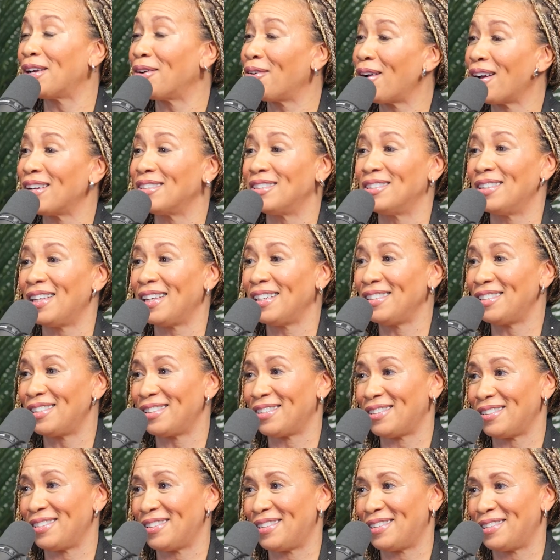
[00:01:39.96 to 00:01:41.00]

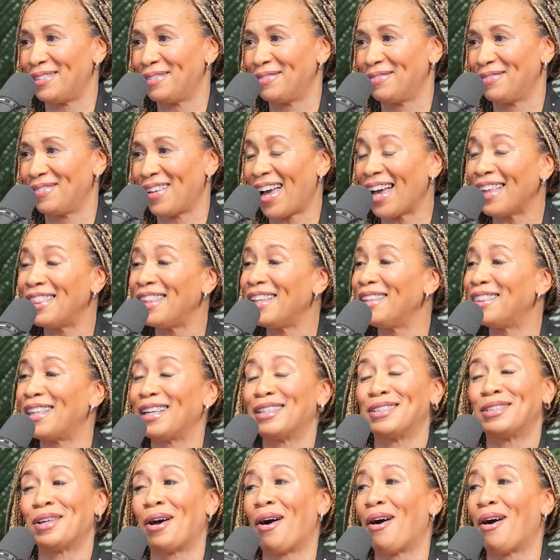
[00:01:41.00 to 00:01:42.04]
Congratulations. I think that's